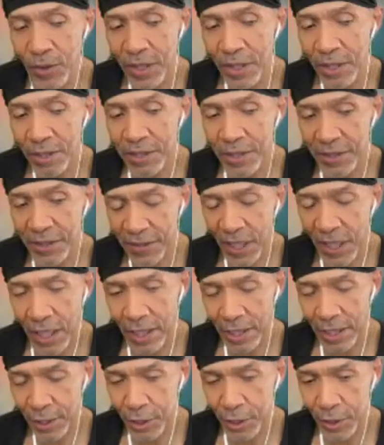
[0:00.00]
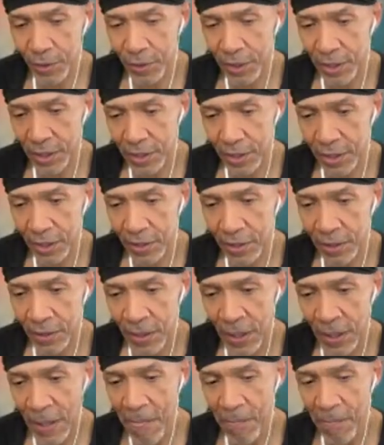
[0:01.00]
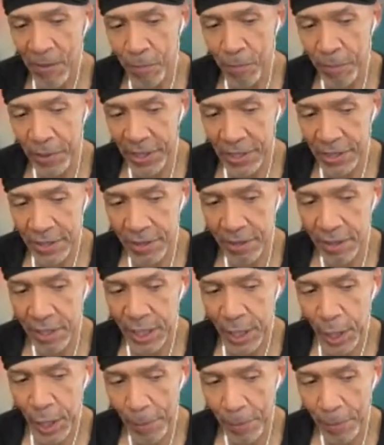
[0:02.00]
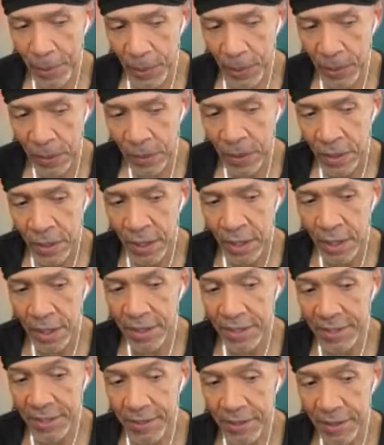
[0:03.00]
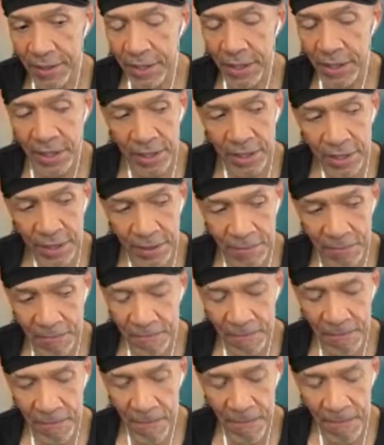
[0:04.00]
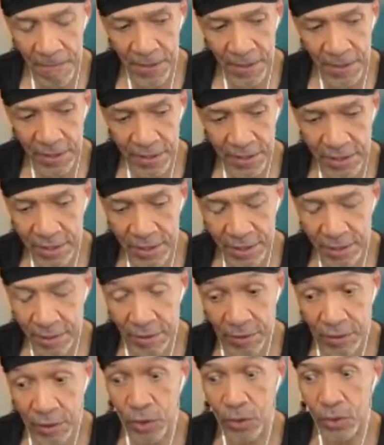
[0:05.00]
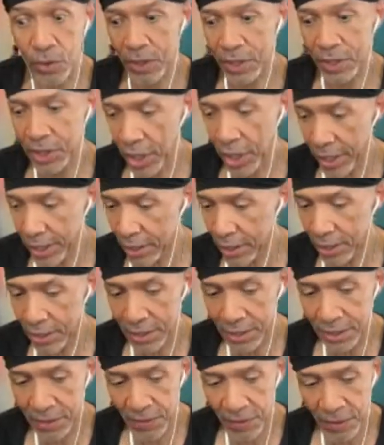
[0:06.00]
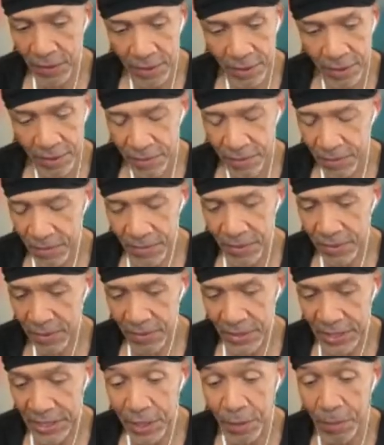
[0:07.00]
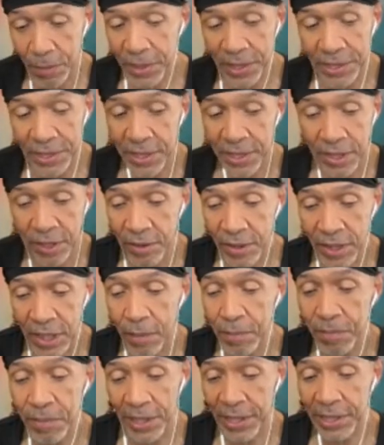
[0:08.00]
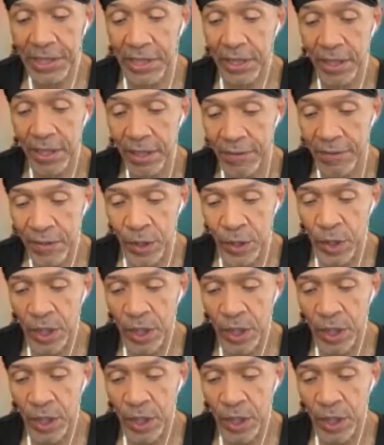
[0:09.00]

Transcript: it. There's a science to it. You know, the pitch, the tempo, this the chord changes, the simplicity, the complexity of it,